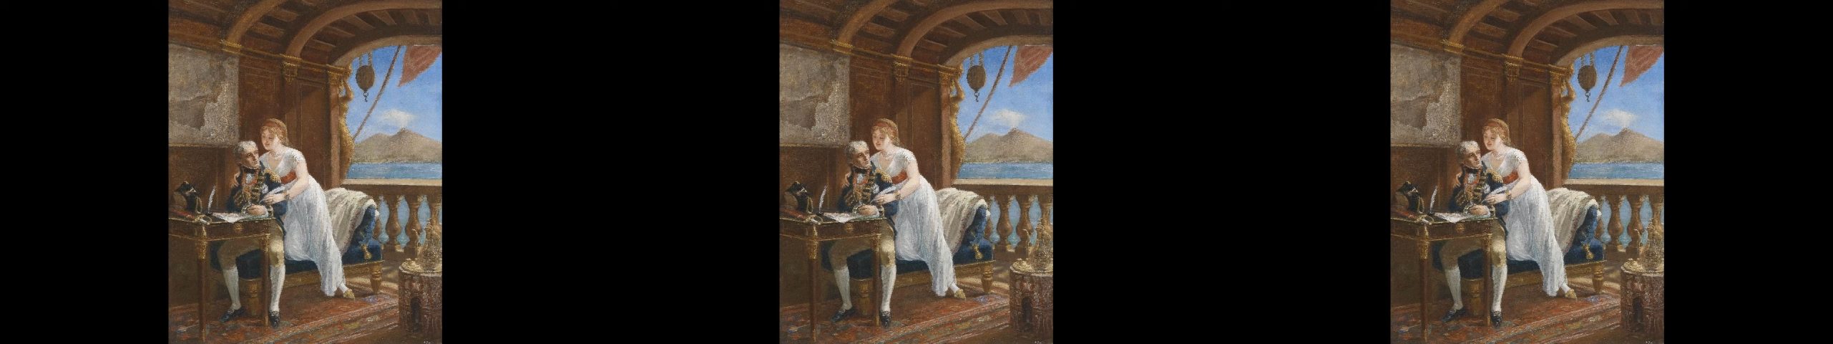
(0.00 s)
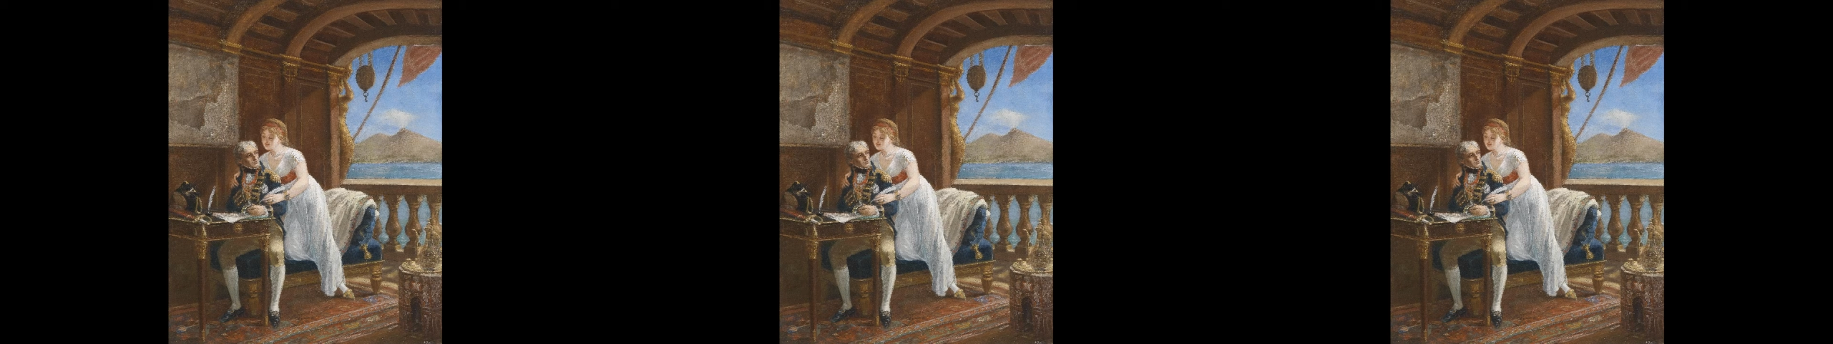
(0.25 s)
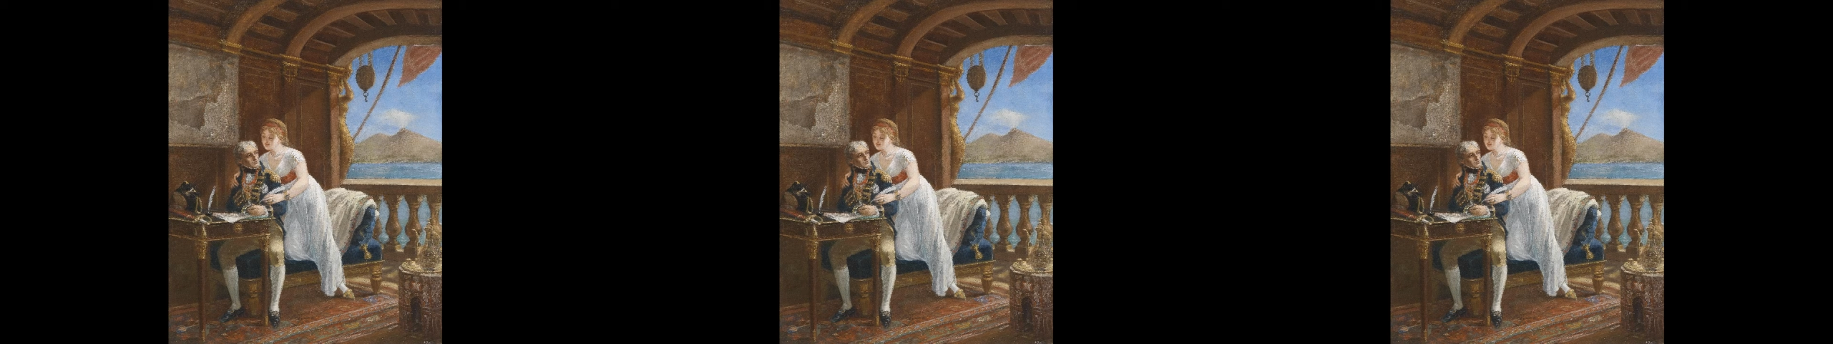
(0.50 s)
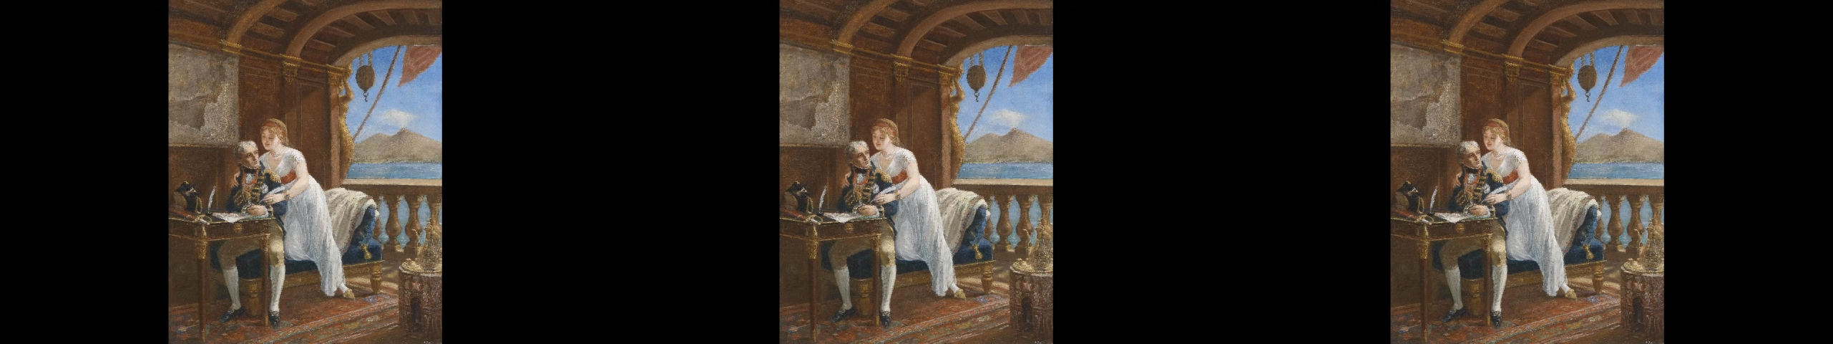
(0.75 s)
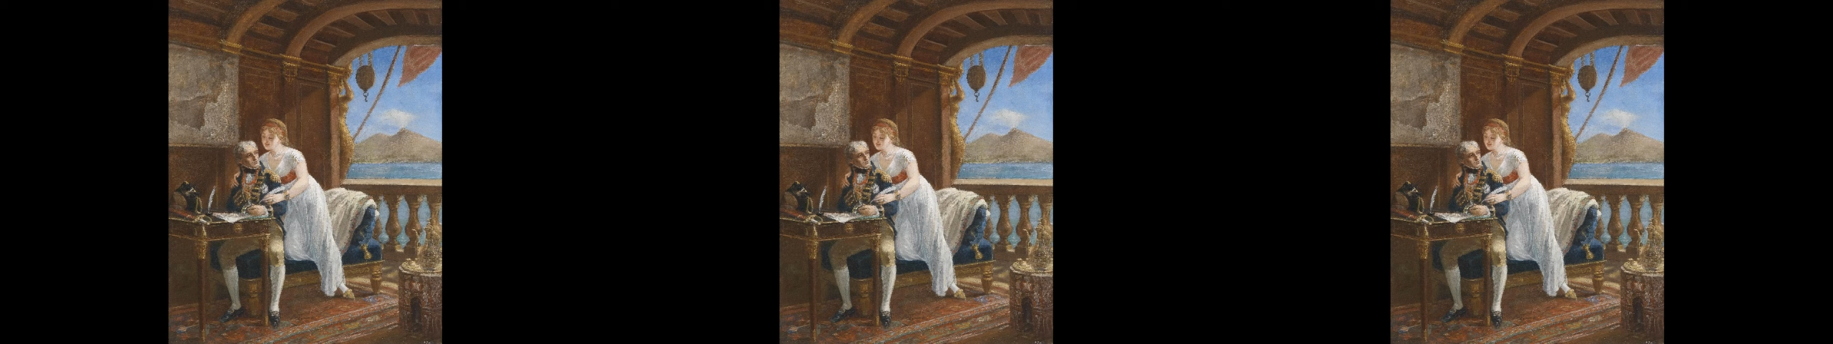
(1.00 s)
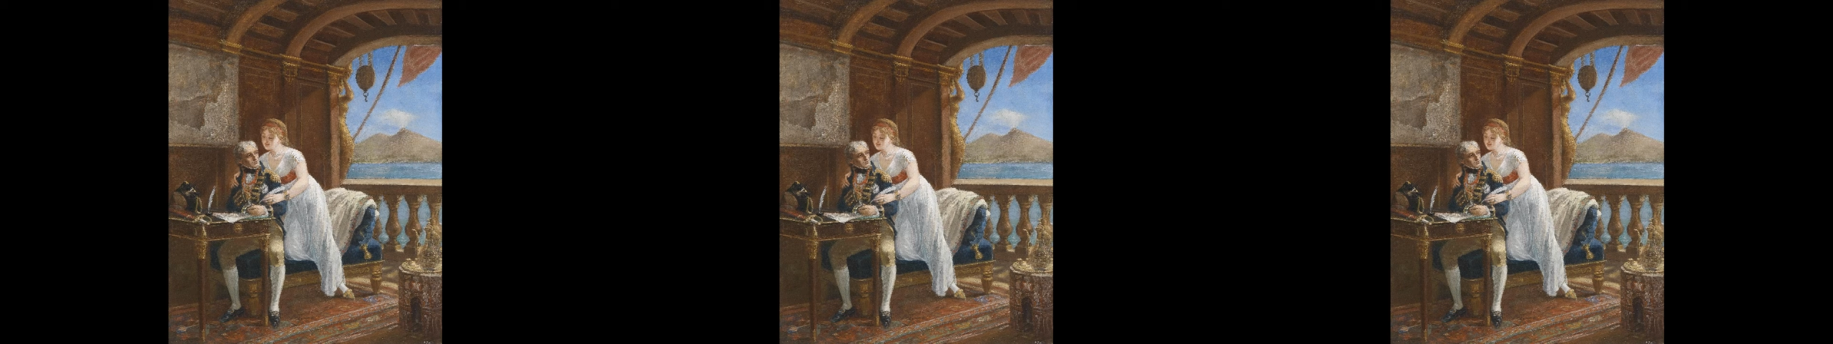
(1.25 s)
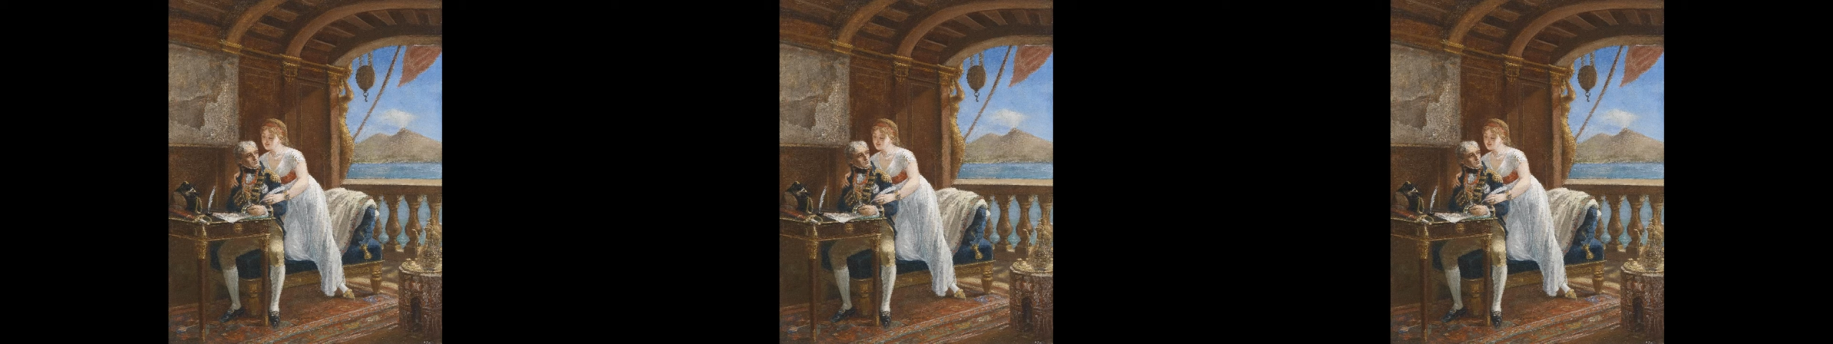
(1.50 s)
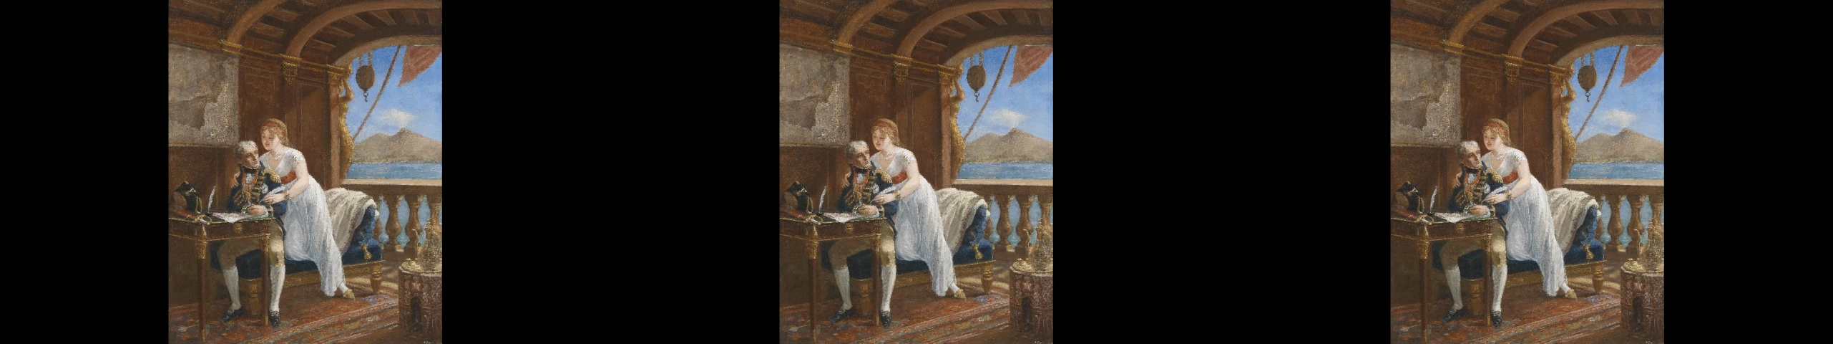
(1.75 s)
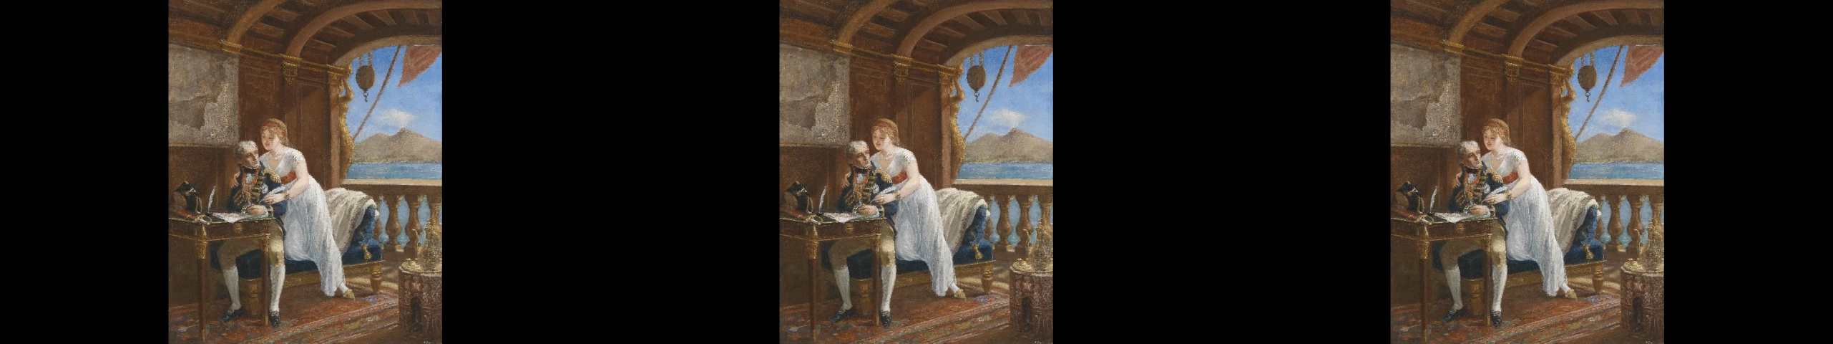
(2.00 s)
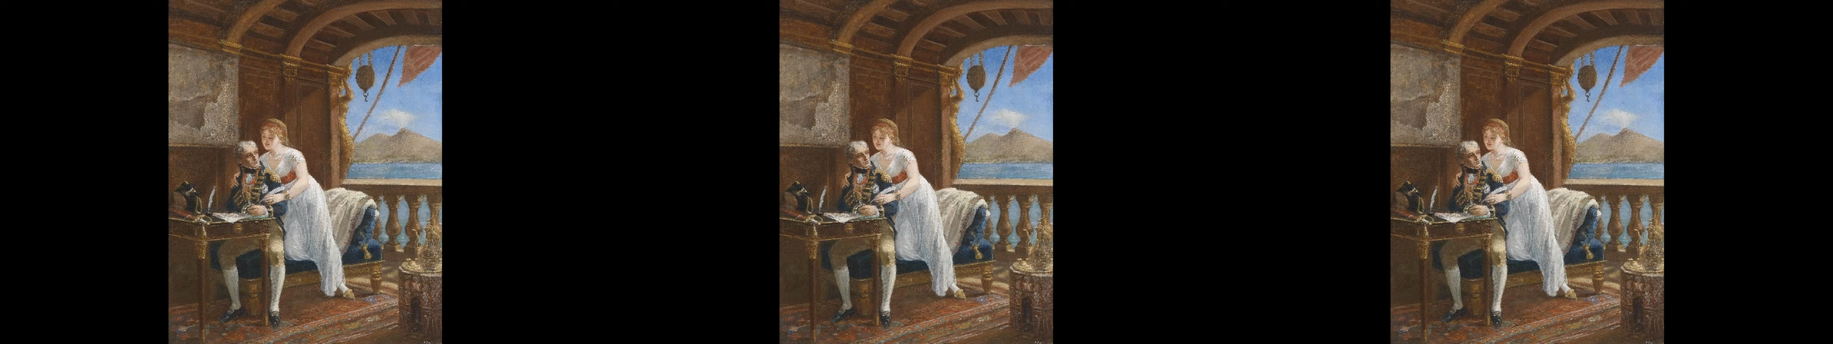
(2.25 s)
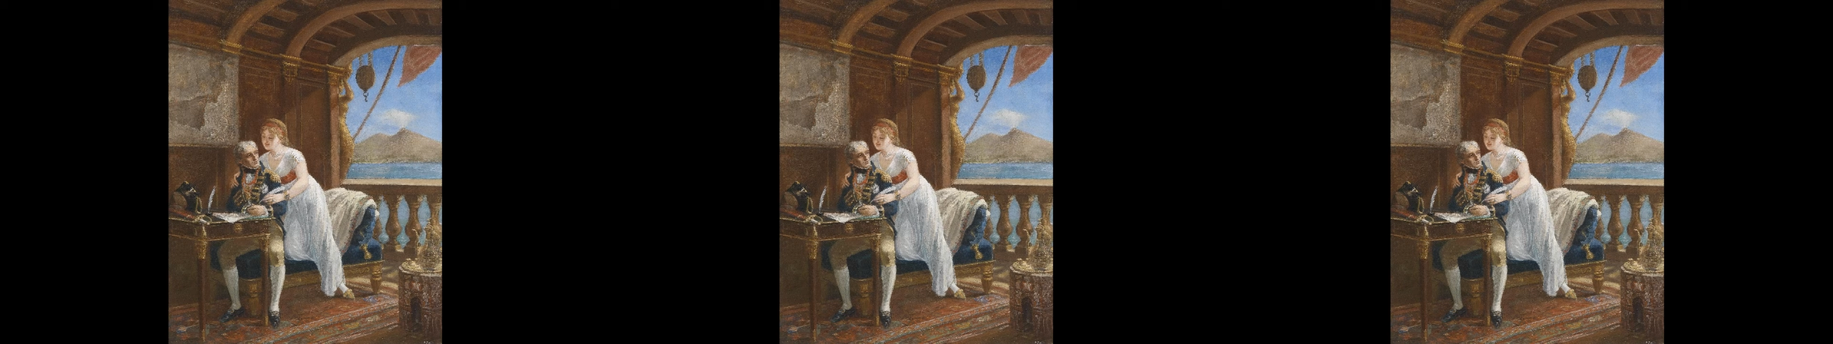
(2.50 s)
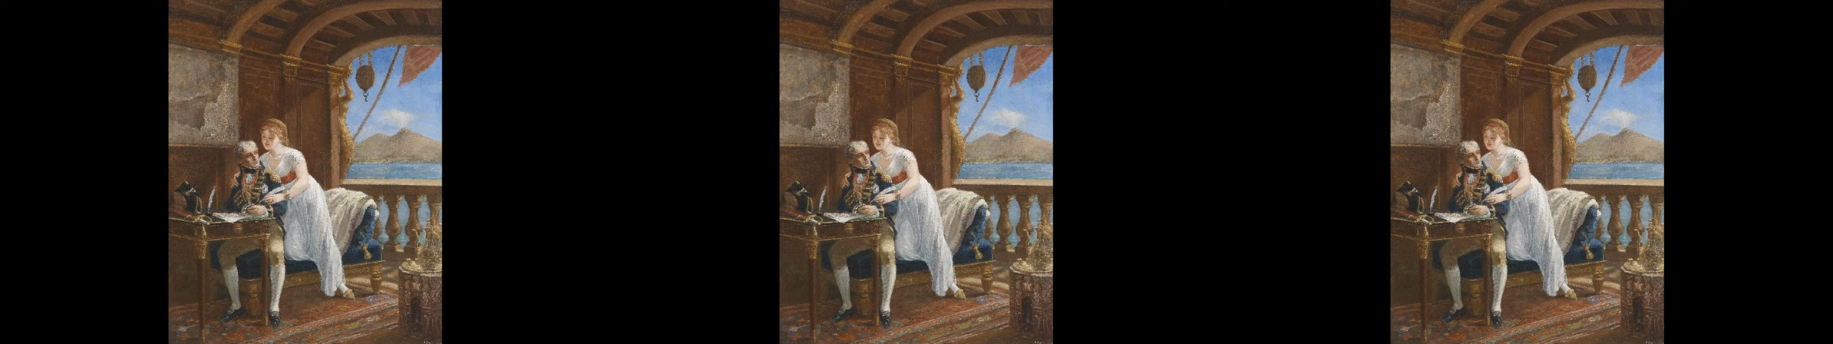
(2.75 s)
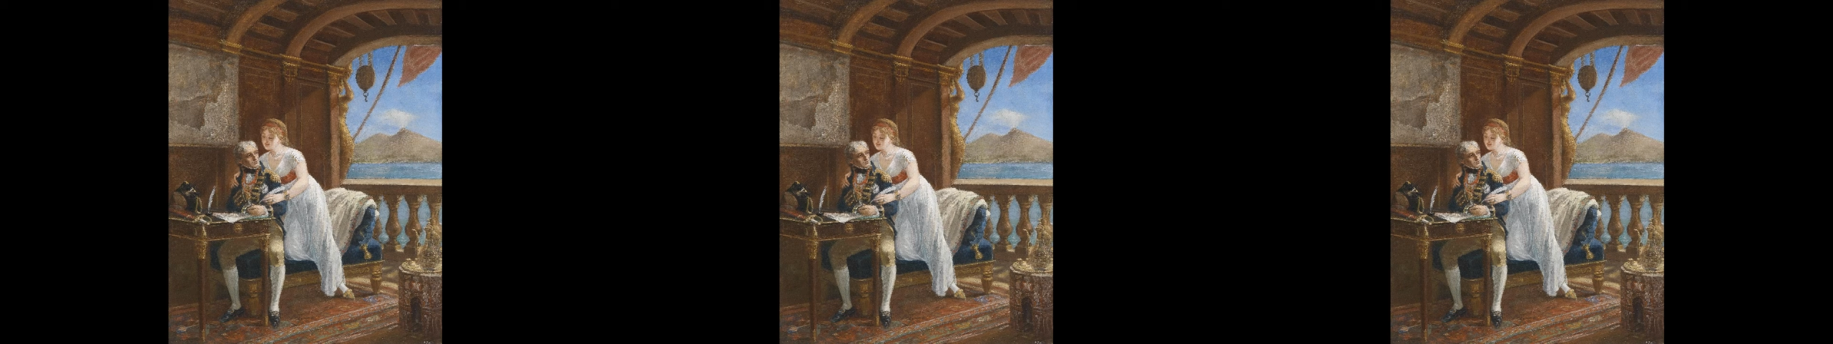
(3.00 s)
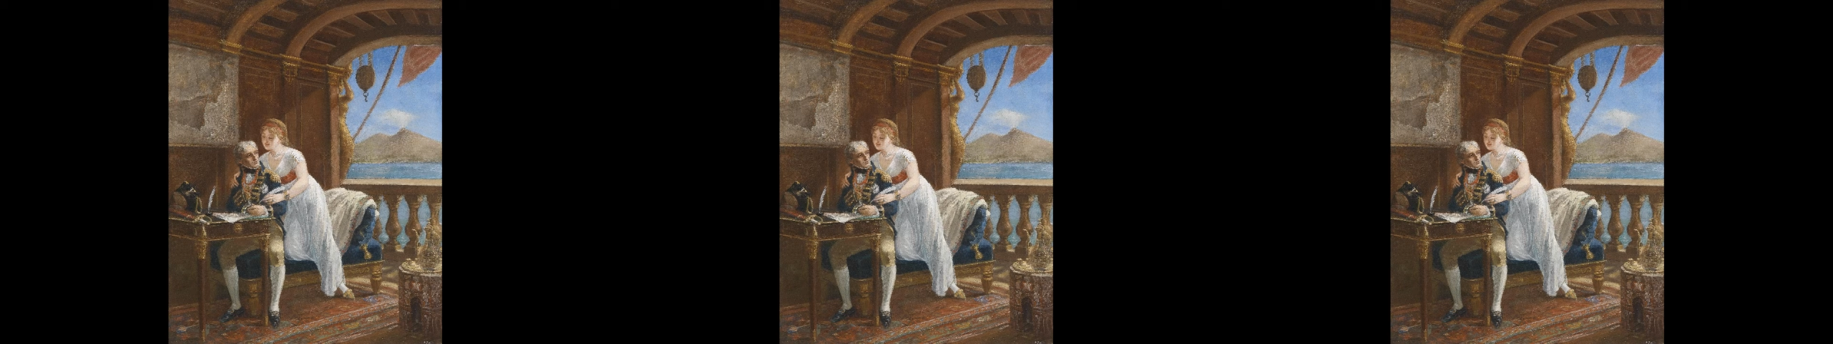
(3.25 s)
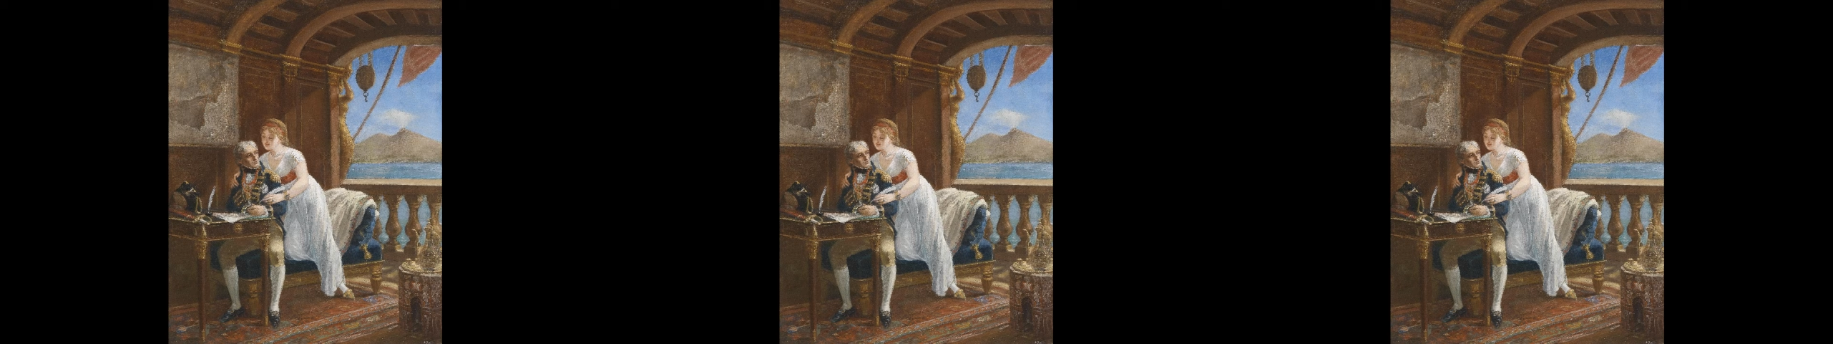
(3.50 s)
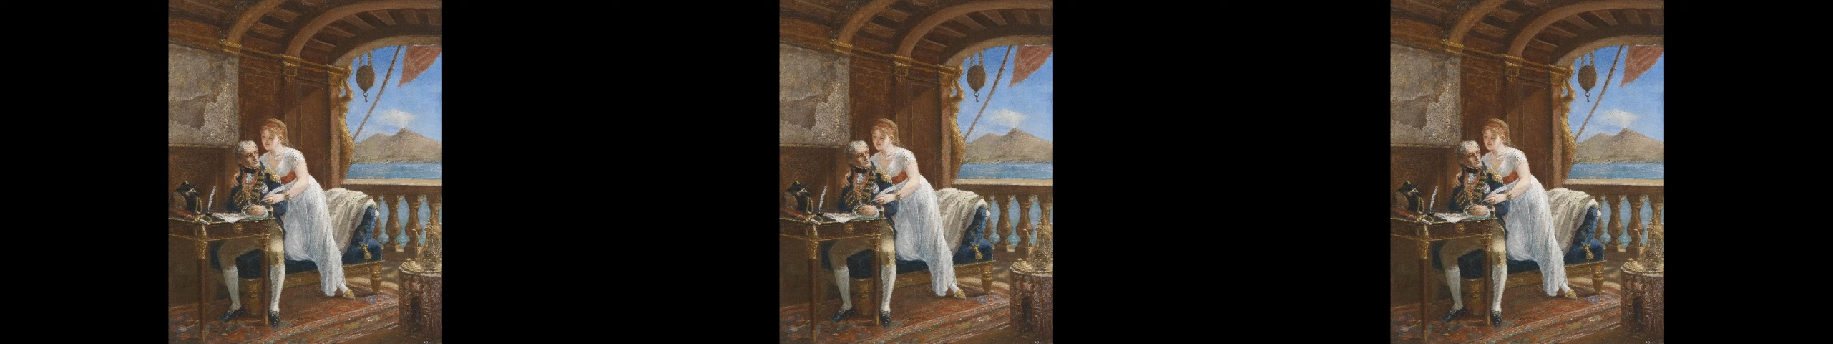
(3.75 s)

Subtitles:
(no speaker visible)